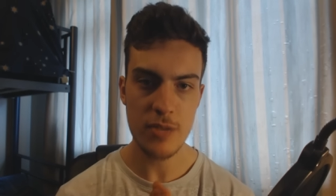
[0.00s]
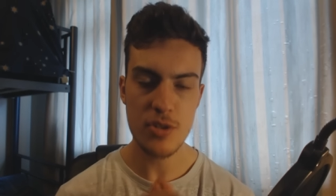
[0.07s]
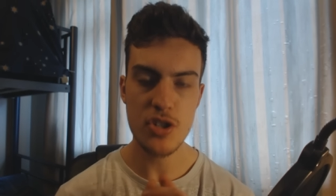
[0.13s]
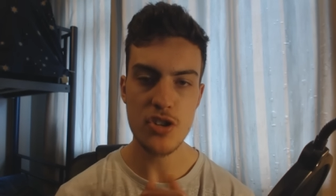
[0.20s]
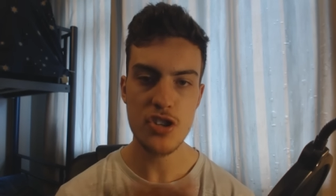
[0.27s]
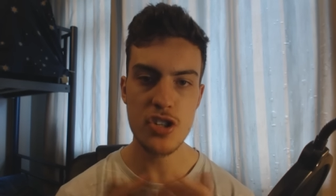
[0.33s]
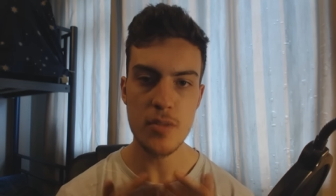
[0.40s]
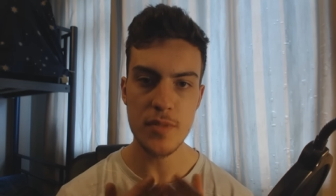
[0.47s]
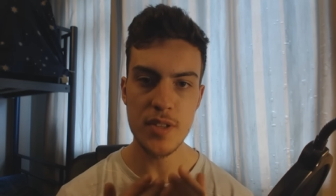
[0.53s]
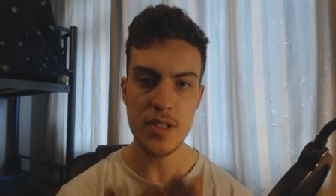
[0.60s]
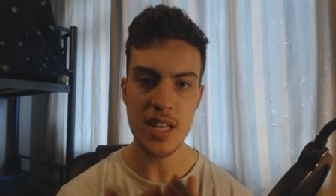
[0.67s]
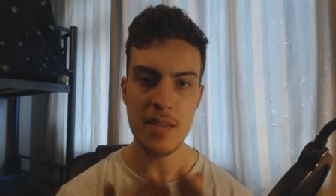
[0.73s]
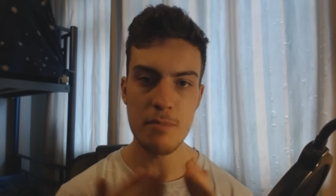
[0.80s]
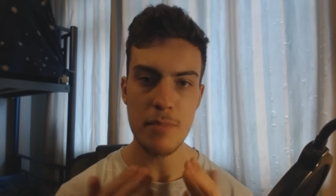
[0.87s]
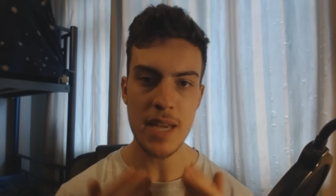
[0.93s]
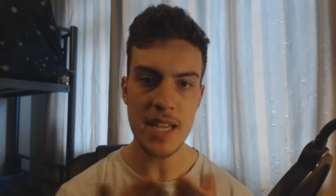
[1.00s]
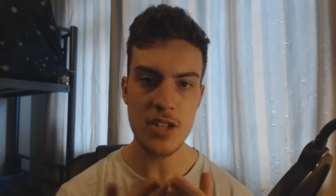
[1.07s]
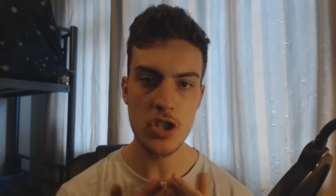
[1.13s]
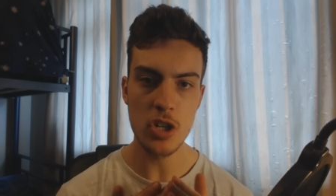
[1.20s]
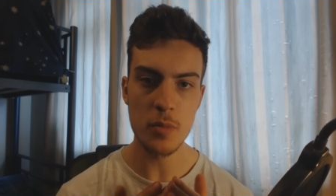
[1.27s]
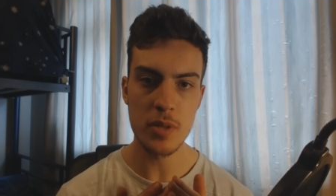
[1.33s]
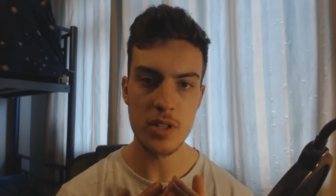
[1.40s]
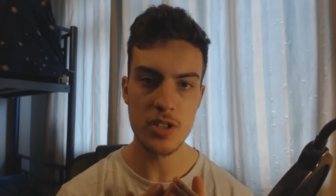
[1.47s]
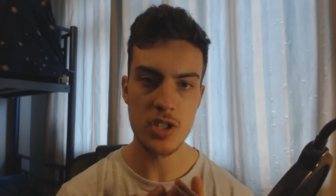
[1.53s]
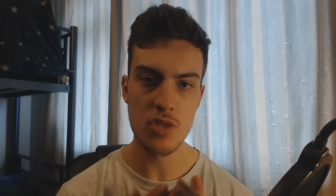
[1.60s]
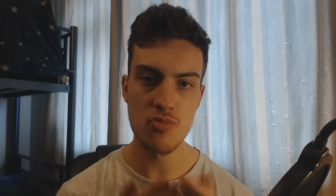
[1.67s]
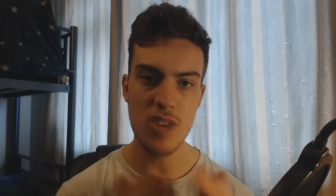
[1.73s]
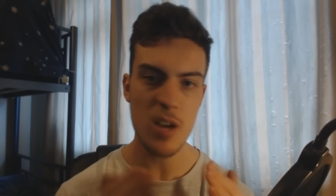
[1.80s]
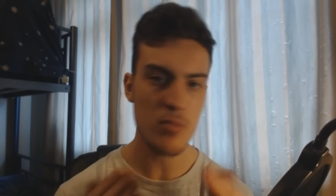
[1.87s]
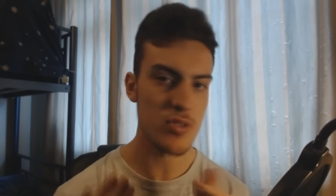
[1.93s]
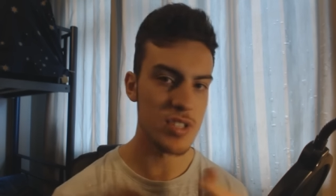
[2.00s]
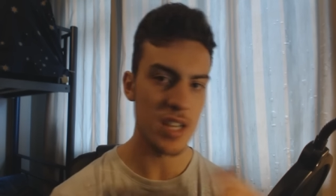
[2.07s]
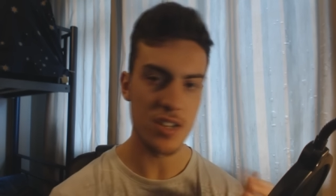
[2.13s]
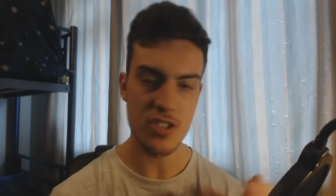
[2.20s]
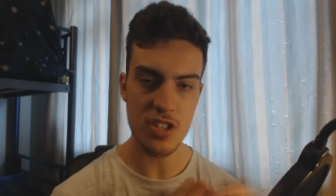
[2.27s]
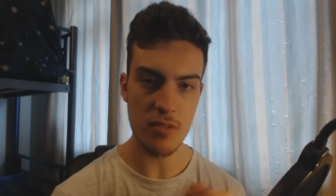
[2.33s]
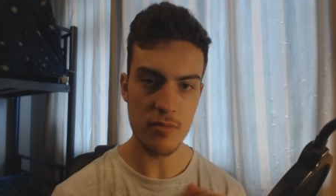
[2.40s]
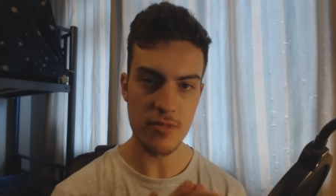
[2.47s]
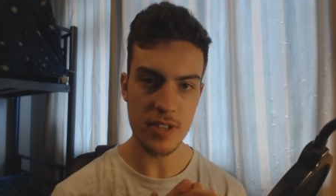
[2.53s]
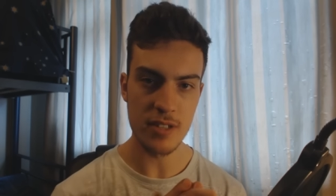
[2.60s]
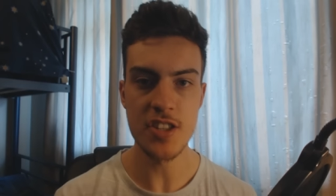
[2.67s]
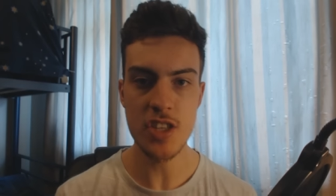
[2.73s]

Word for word: It was just something they made up to represent something.